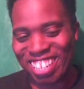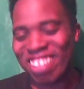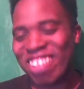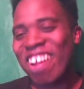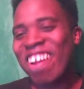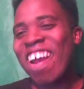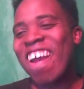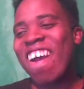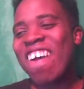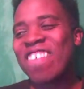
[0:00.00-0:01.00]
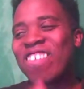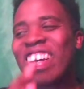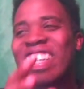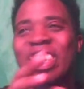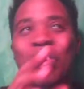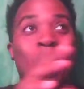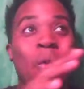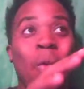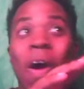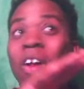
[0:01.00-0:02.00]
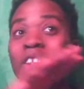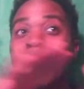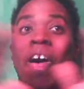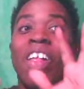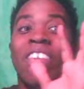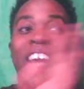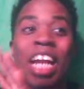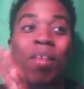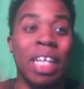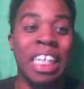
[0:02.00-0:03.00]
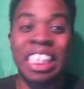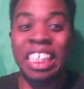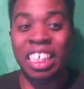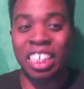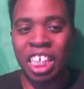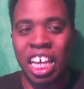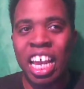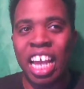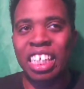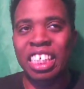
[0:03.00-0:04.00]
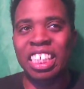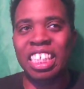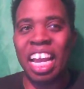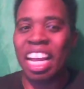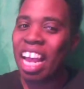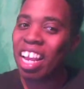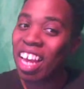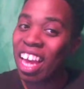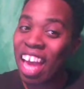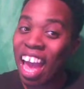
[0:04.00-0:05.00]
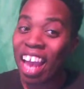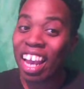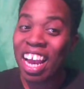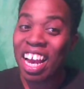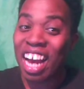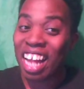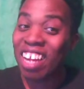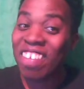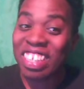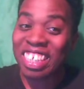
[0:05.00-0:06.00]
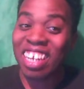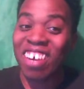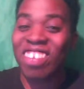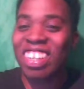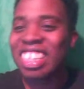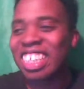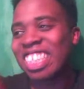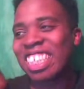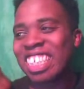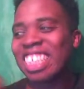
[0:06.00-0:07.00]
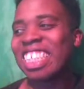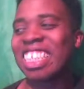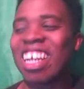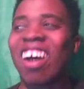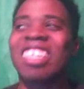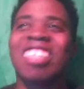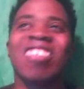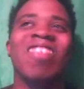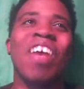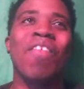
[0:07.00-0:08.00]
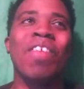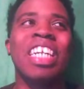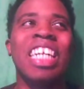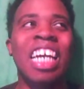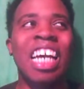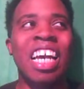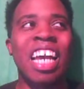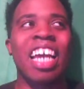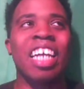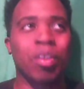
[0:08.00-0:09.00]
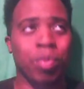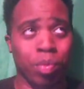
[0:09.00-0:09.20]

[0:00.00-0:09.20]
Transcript: they had like just wall-to-wall anime goodness, and it's just like, hey, I love this stuff. It's awesome. And